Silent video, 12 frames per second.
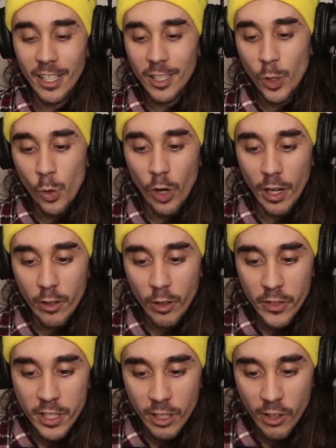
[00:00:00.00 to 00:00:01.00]
Cool. I don't know
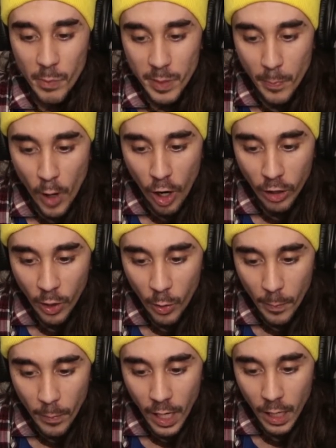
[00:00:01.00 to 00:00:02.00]
if you said your name was Paulo
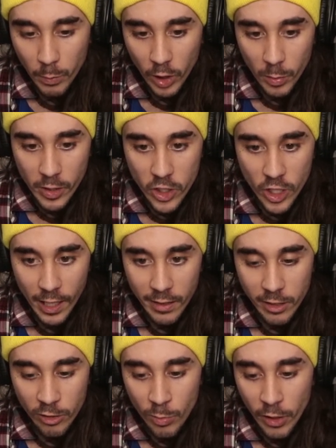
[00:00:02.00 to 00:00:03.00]
or Pablo, but shout out
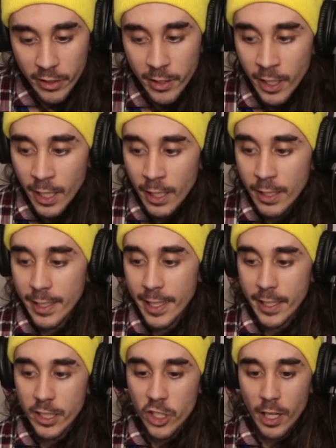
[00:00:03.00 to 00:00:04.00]
to you, brother,
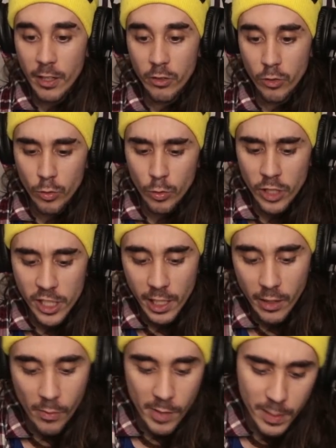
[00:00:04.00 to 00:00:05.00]
and shout out to. Would you say
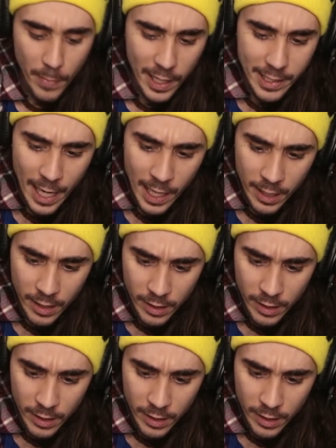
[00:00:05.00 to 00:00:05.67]
you're from España?